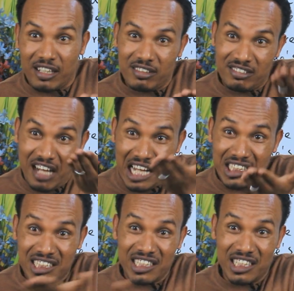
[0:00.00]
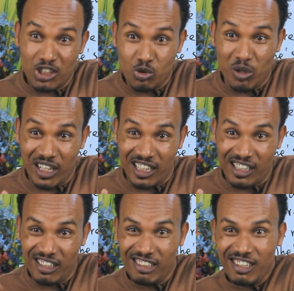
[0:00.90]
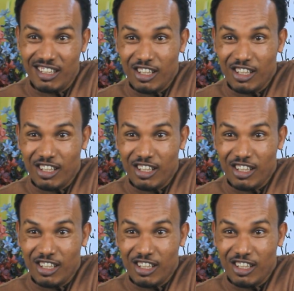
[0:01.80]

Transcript: like, 19 and 20,